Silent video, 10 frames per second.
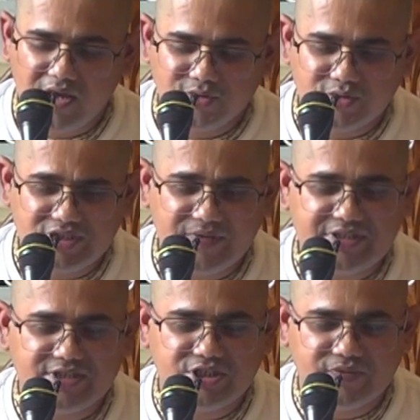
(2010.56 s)
So this was
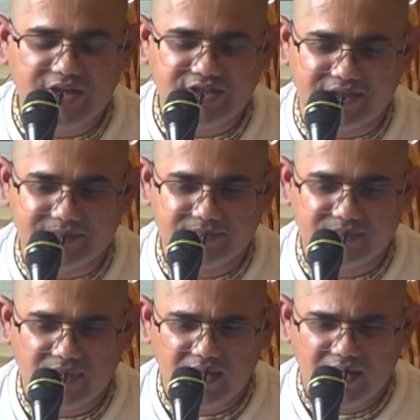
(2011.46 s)
the
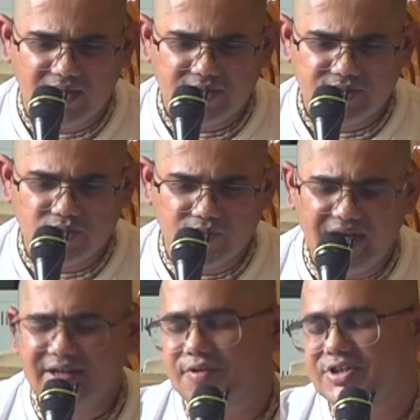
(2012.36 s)
situation. So
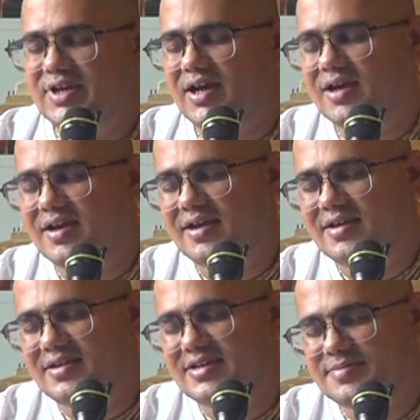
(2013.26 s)
will Krishna,
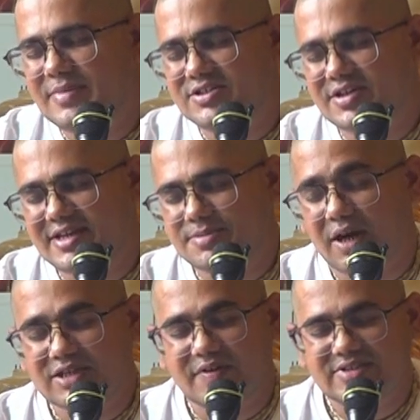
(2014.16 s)
he is mentioned as
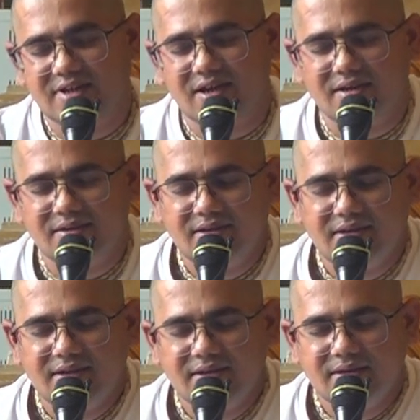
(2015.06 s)
Bhaktvatsala,
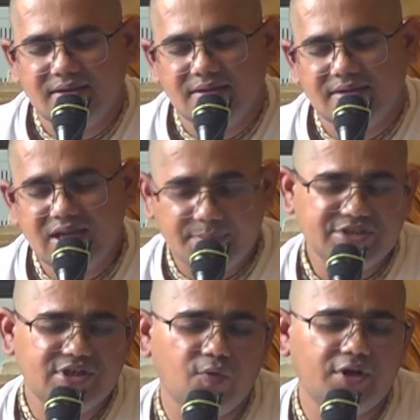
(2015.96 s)
keep
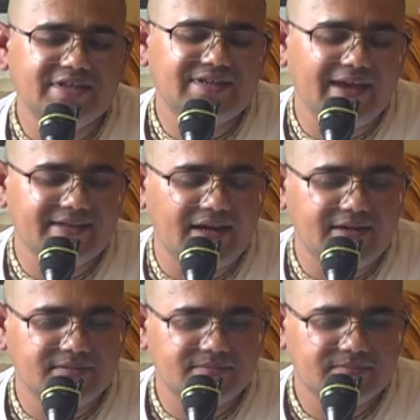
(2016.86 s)
his devotees like
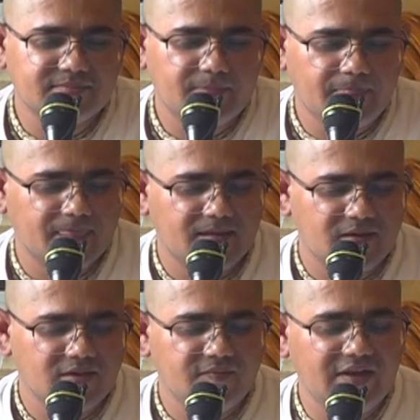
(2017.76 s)
that?
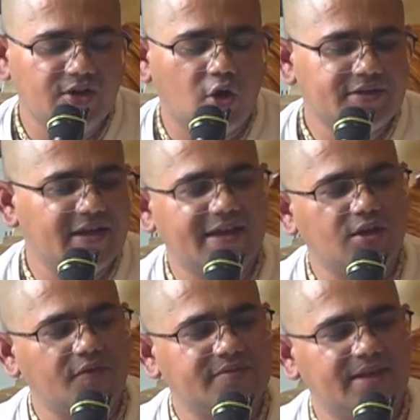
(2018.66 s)
Will he not take
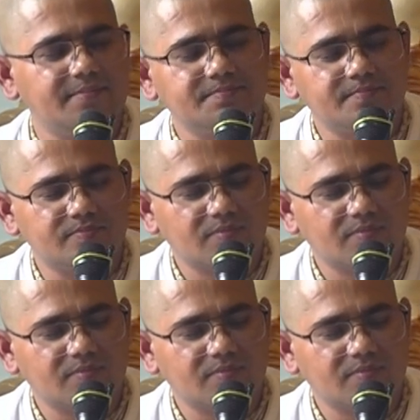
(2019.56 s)
care of them?